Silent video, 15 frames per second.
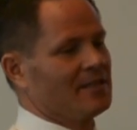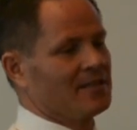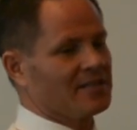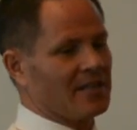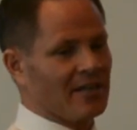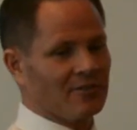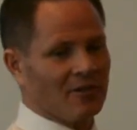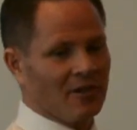
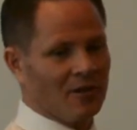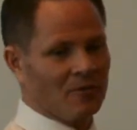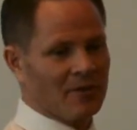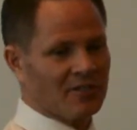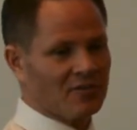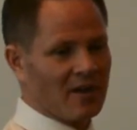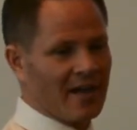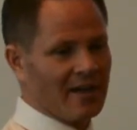Sandro,
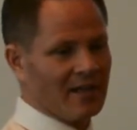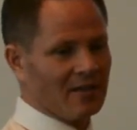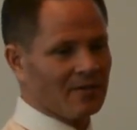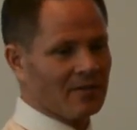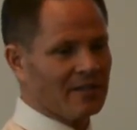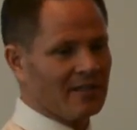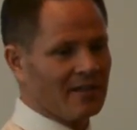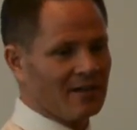we tried it.
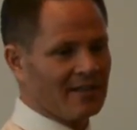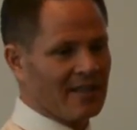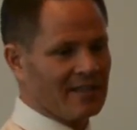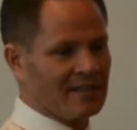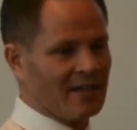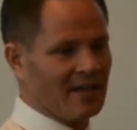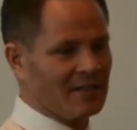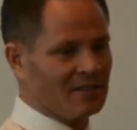We did our
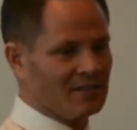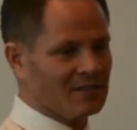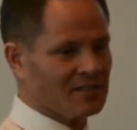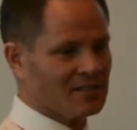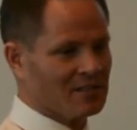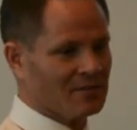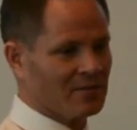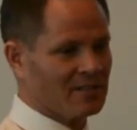daily
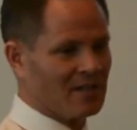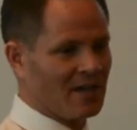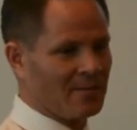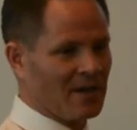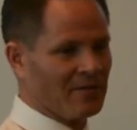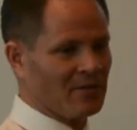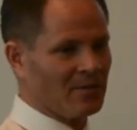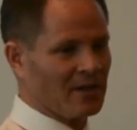huddles. We
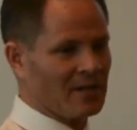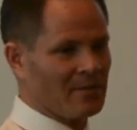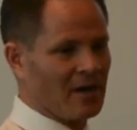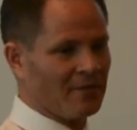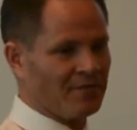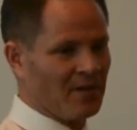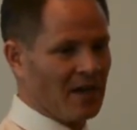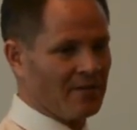taught everybody
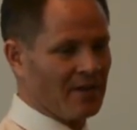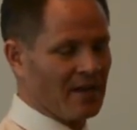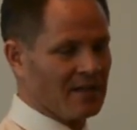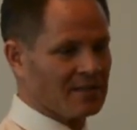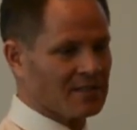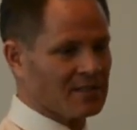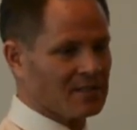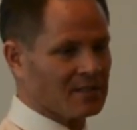about
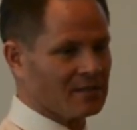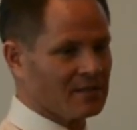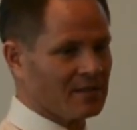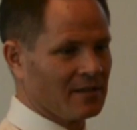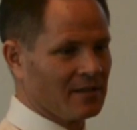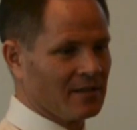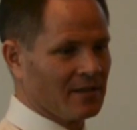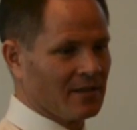5S.
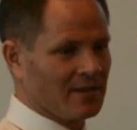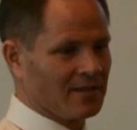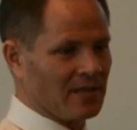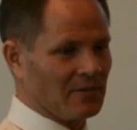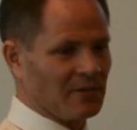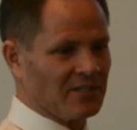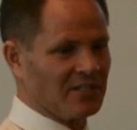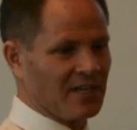
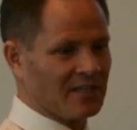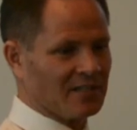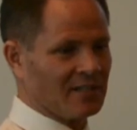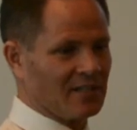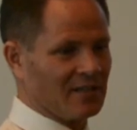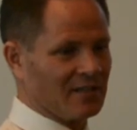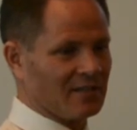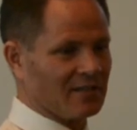They rejected
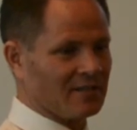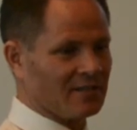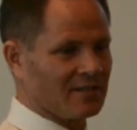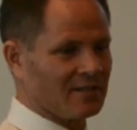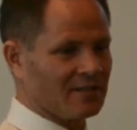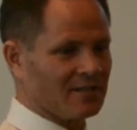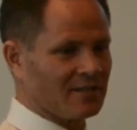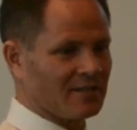it.
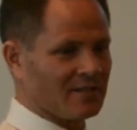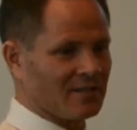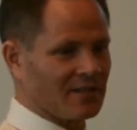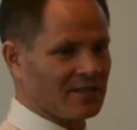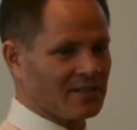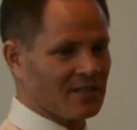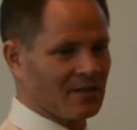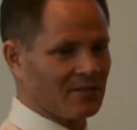
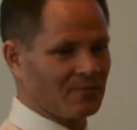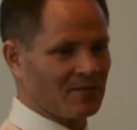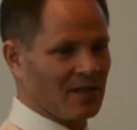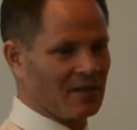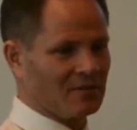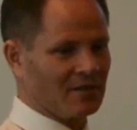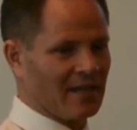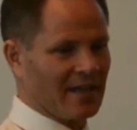They said they
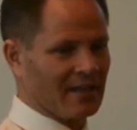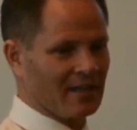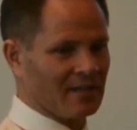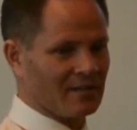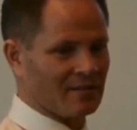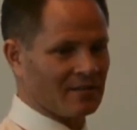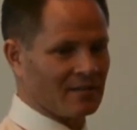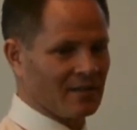don't like it
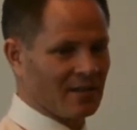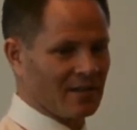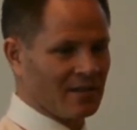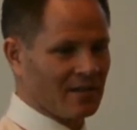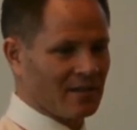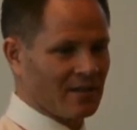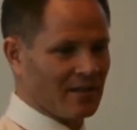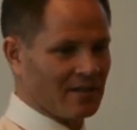
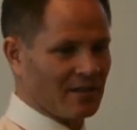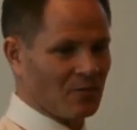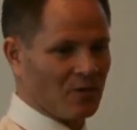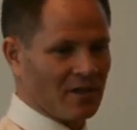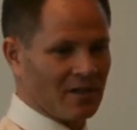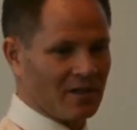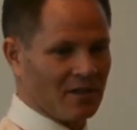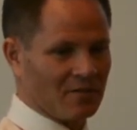and they
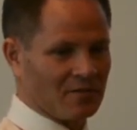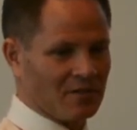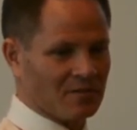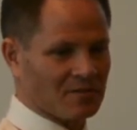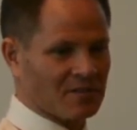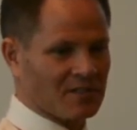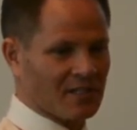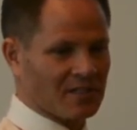want to go
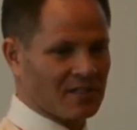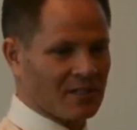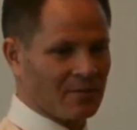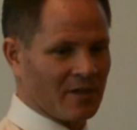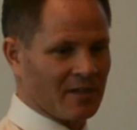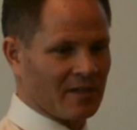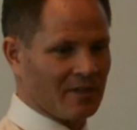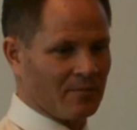do Six
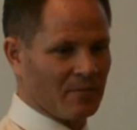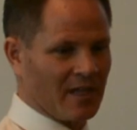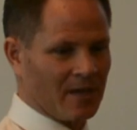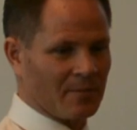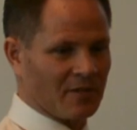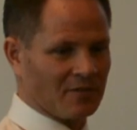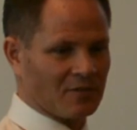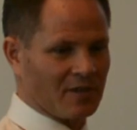Sigma and get
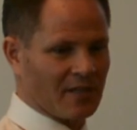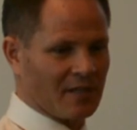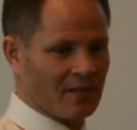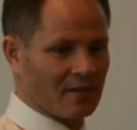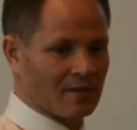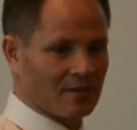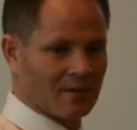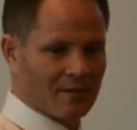black belt
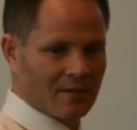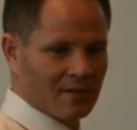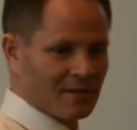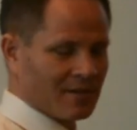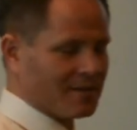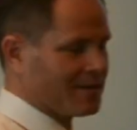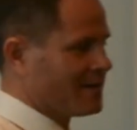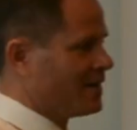
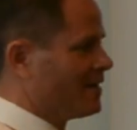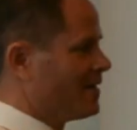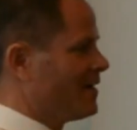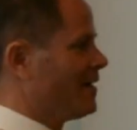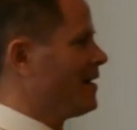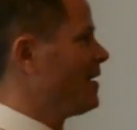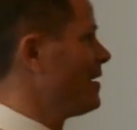training.